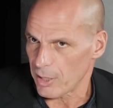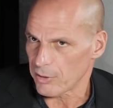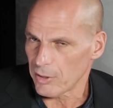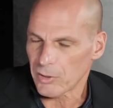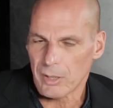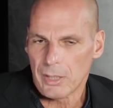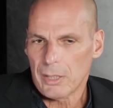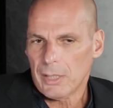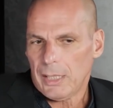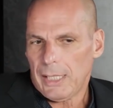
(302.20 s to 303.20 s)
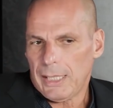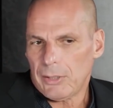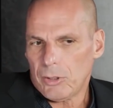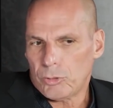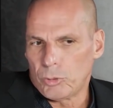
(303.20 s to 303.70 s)
justice,
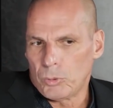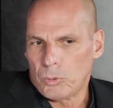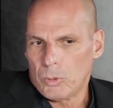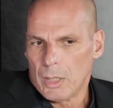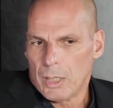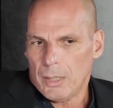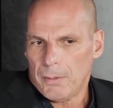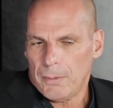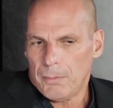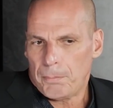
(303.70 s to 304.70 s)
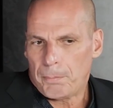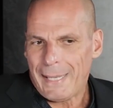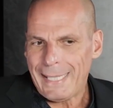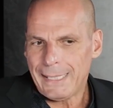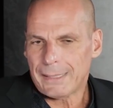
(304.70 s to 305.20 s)
and to
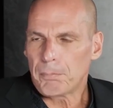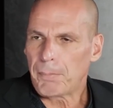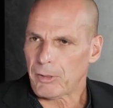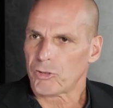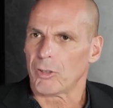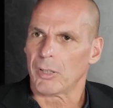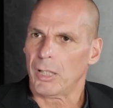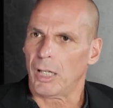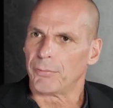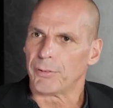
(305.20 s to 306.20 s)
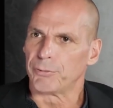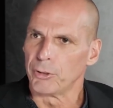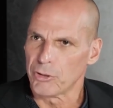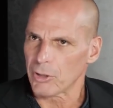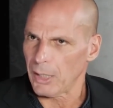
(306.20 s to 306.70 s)
paint a picture of a
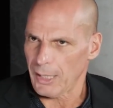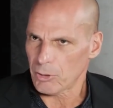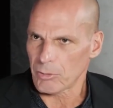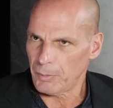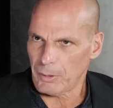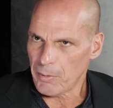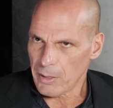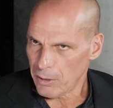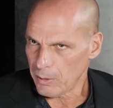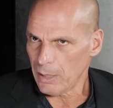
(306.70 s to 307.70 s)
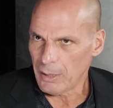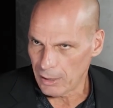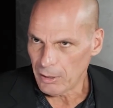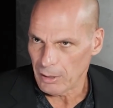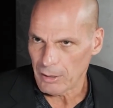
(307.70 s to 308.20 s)
future relations between
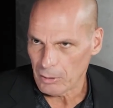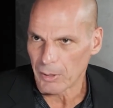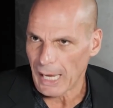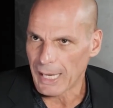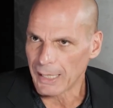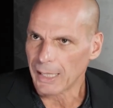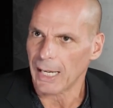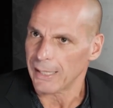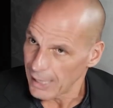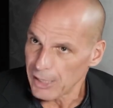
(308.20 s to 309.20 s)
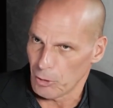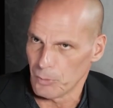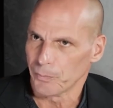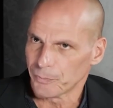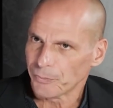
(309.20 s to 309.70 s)
the UK and the
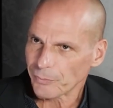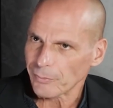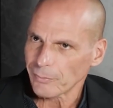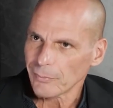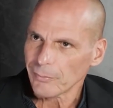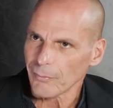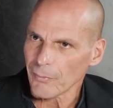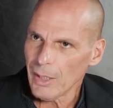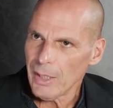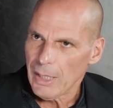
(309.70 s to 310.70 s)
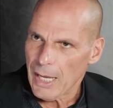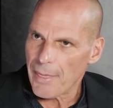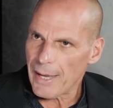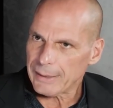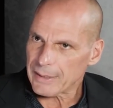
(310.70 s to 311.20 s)
EU
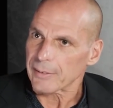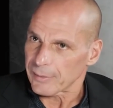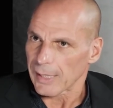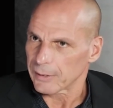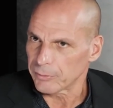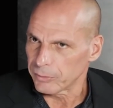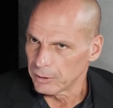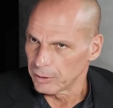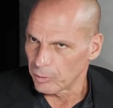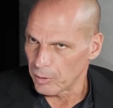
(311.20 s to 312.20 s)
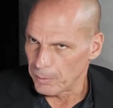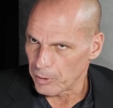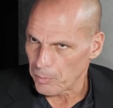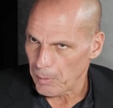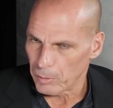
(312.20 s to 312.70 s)
that is attractive to the
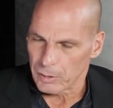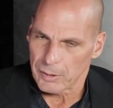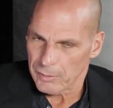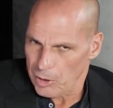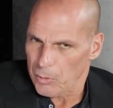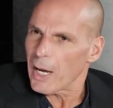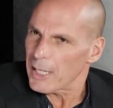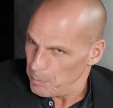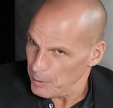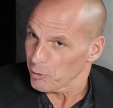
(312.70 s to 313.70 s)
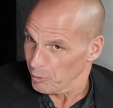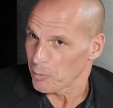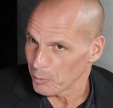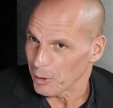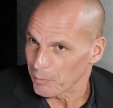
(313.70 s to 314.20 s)
British people. So a speech of
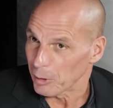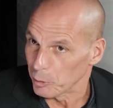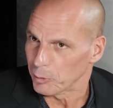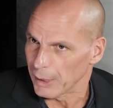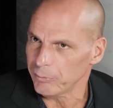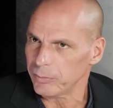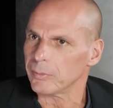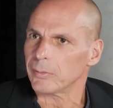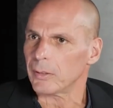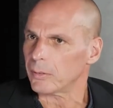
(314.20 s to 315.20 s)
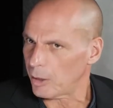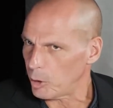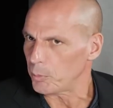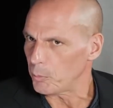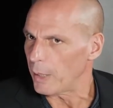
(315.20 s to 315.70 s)
hope would have been good to have. I
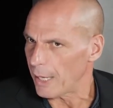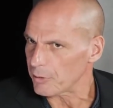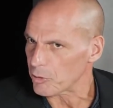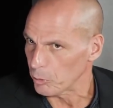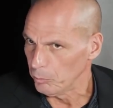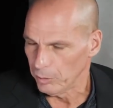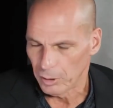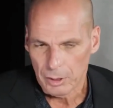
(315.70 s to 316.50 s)
hope we will have it soon.